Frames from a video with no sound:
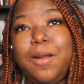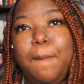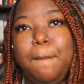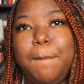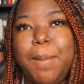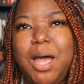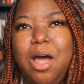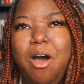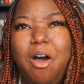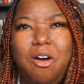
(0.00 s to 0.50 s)

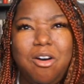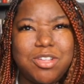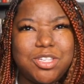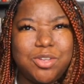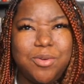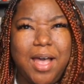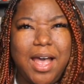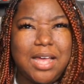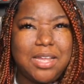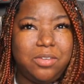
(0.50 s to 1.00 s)
but also
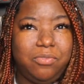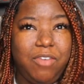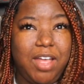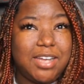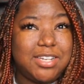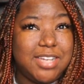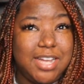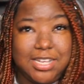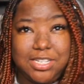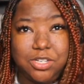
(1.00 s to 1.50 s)
has
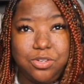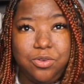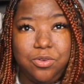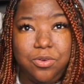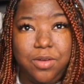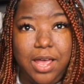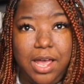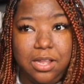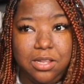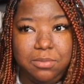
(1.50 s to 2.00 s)

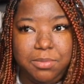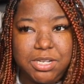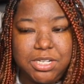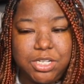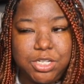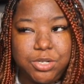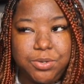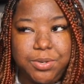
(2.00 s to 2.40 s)
fantastical elements to